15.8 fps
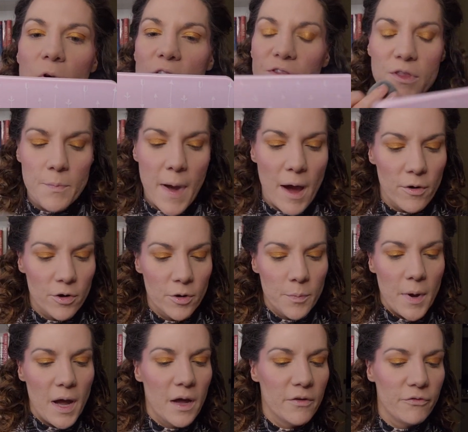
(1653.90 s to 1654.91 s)
with the powder
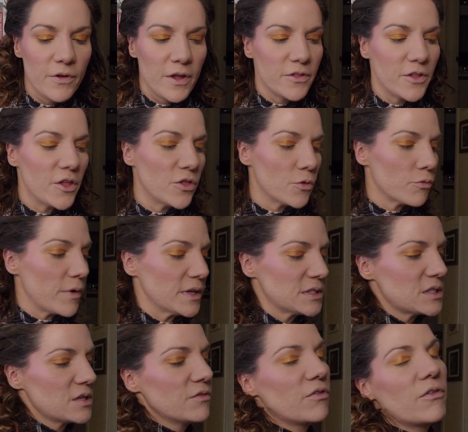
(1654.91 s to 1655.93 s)
puff, and then the
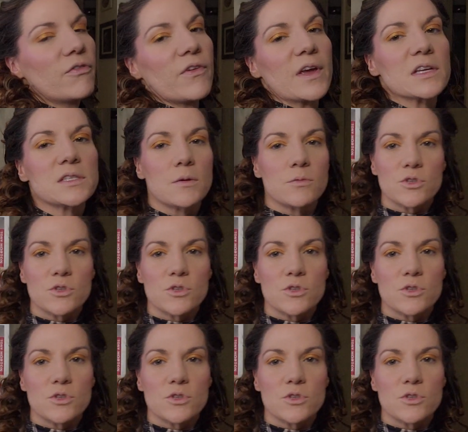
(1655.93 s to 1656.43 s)
rest of the face,